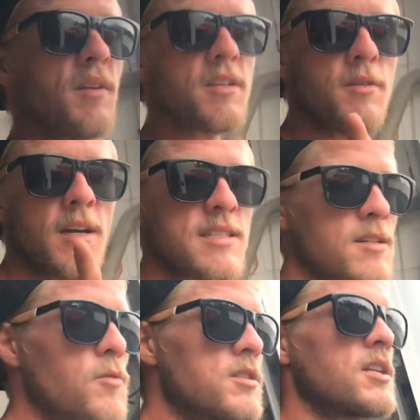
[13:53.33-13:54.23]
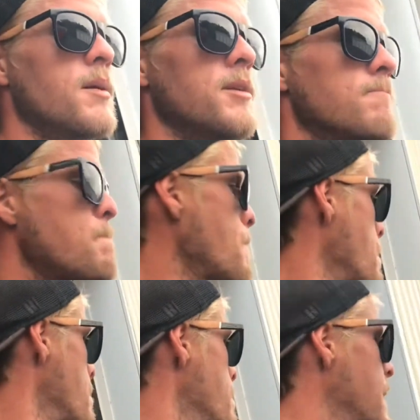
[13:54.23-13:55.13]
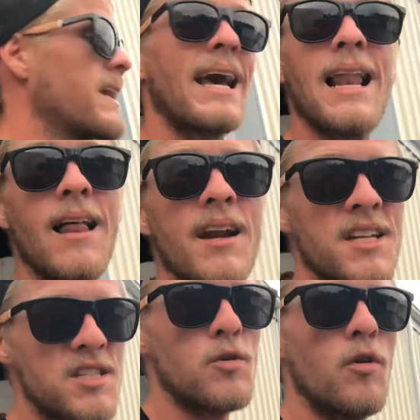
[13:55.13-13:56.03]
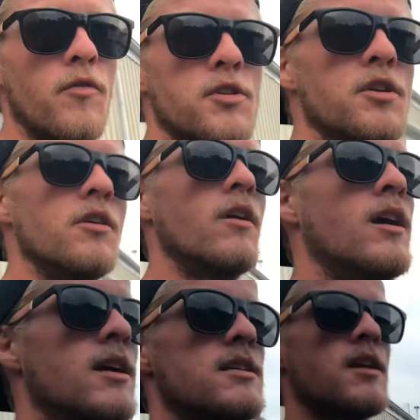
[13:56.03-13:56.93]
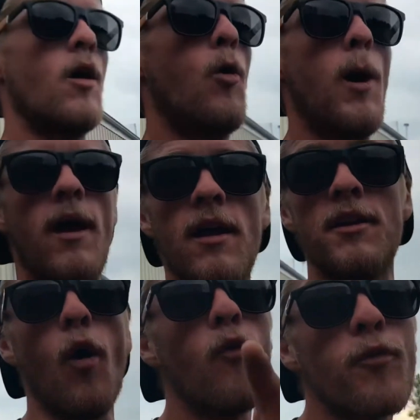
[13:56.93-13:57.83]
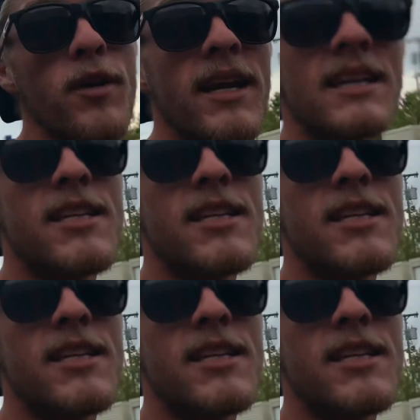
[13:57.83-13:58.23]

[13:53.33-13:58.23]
think you guys know what's coming. Got a lot in store for sure. So don't forget